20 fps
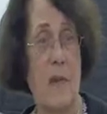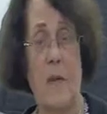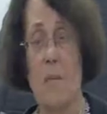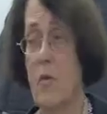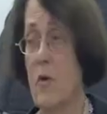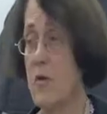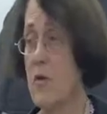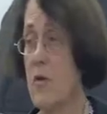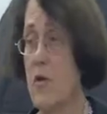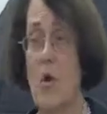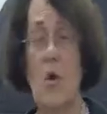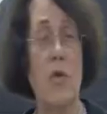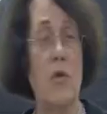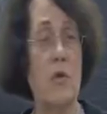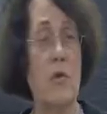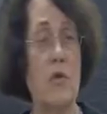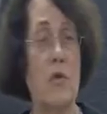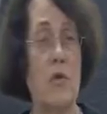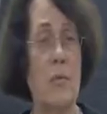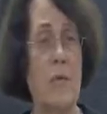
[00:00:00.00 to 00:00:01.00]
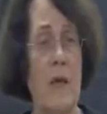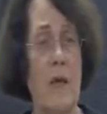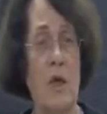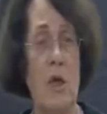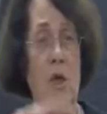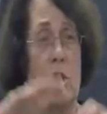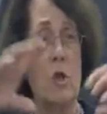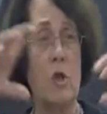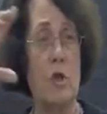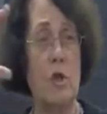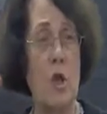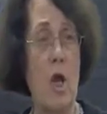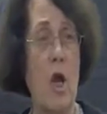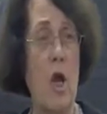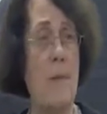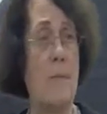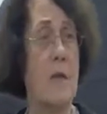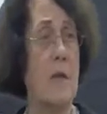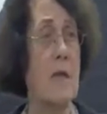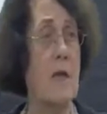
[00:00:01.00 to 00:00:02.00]
It was going to be a
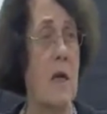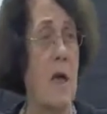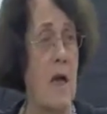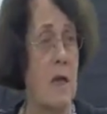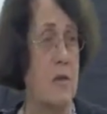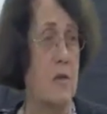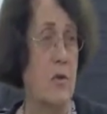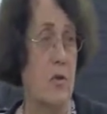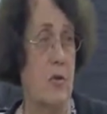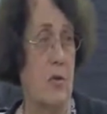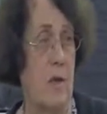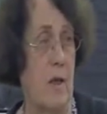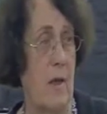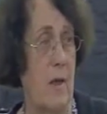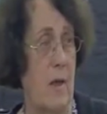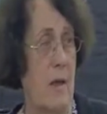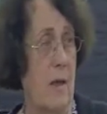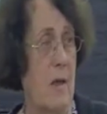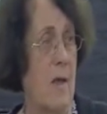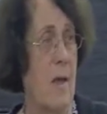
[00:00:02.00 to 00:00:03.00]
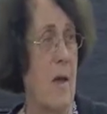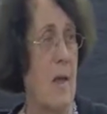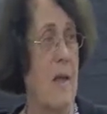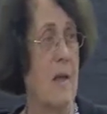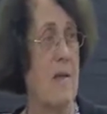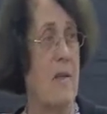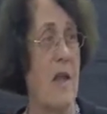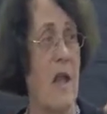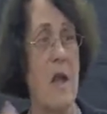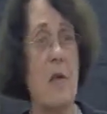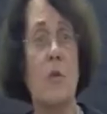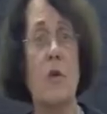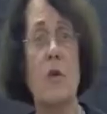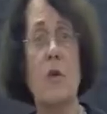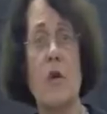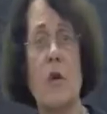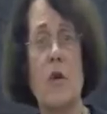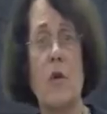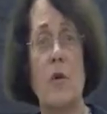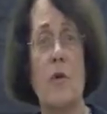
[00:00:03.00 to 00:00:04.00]
German country, and they were
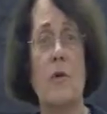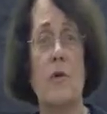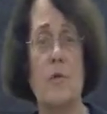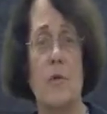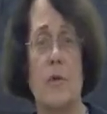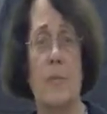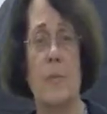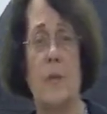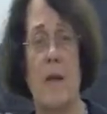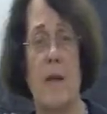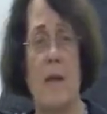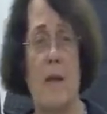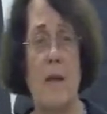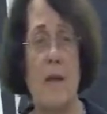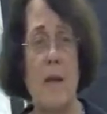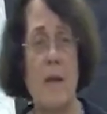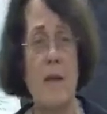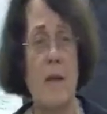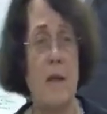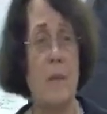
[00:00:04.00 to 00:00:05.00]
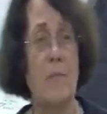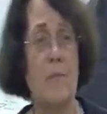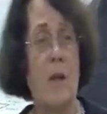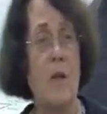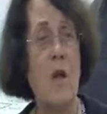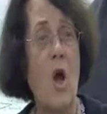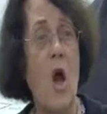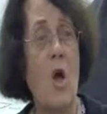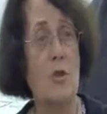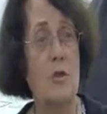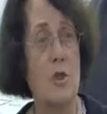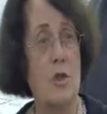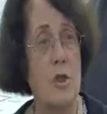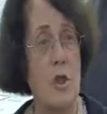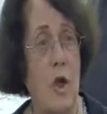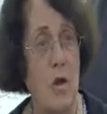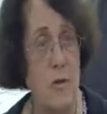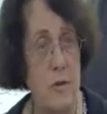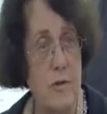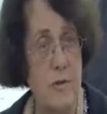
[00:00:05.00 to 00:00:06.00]
going to be the big
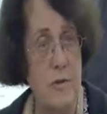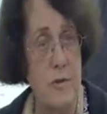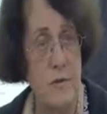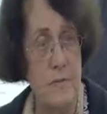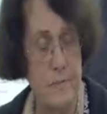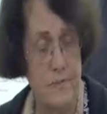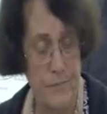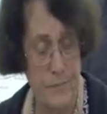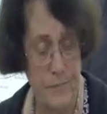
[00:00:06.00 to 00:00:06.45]
honchos.